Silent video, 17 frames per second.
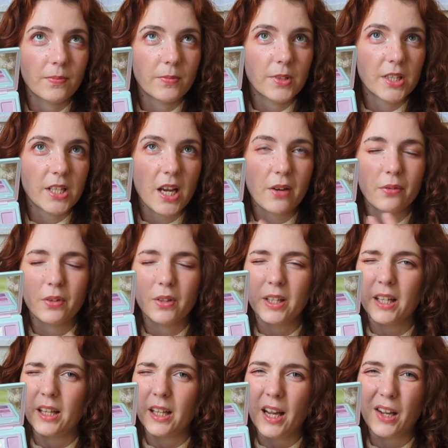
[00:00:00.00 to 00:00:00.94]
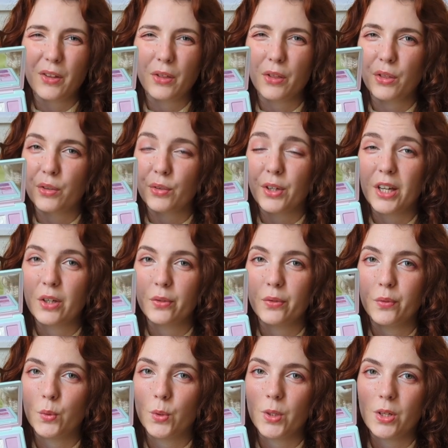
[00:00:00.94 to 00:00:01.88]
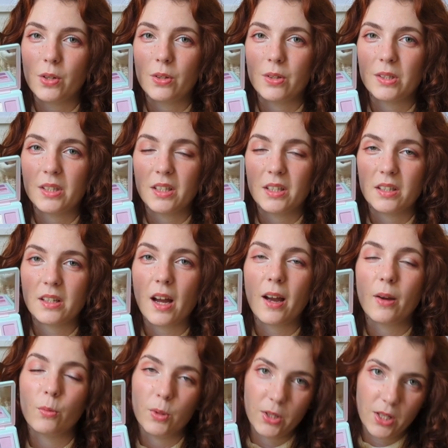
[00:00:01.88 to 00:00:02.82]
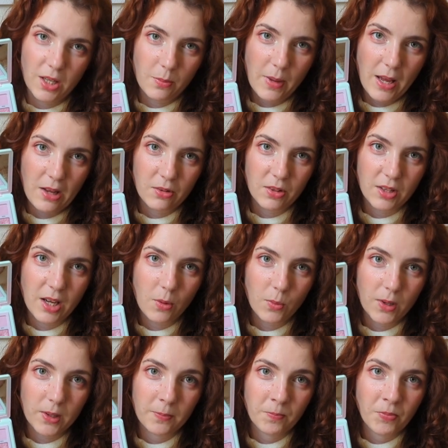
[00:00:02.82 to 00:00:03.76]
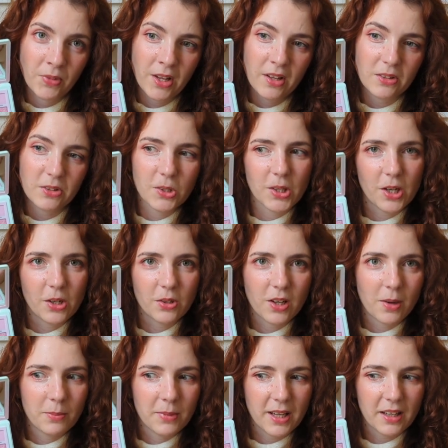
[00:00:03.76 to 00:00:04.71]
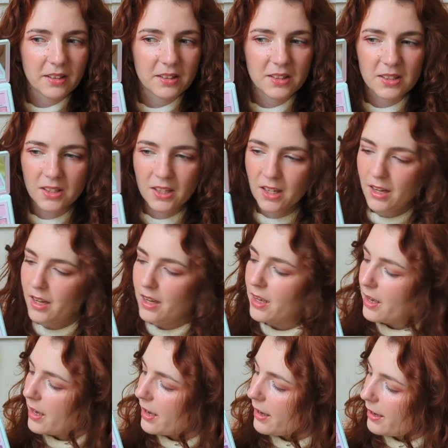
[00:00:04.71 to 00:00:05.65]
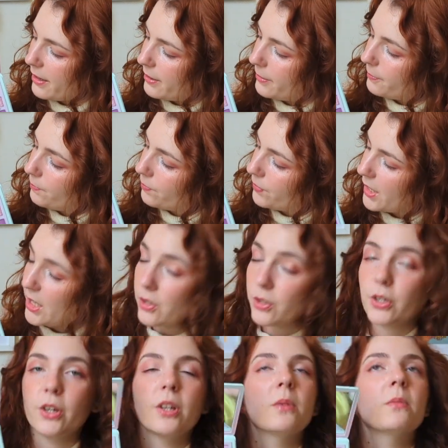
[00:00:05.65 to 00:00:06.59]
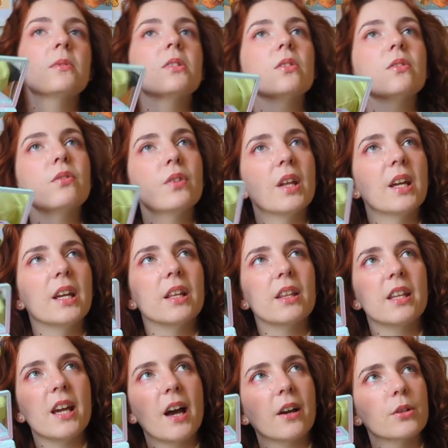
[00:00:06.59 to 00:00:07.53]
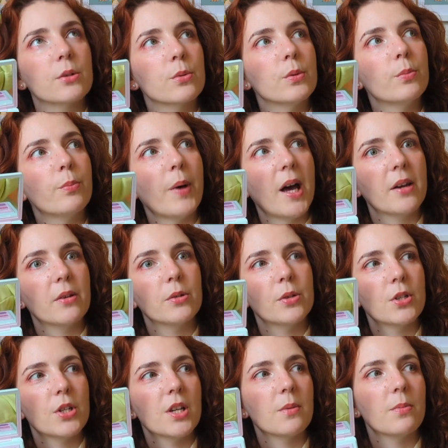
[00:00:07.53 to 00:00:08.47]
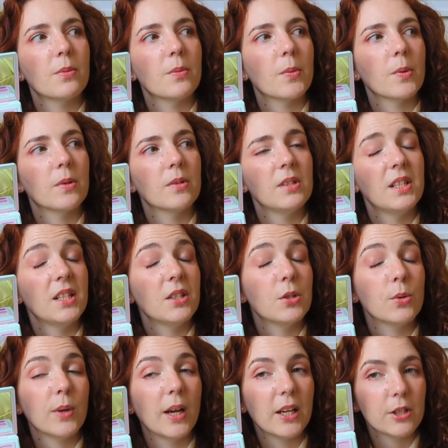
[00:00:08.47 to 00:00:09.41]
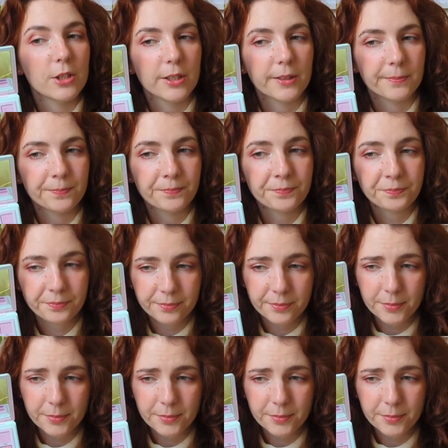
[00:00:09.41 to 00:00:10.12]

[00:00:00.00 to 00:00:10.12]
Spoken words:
definitely like 3 or 4 uses, I will hit pan on that one. So that'll come next. In terms of like the actual battleship situation,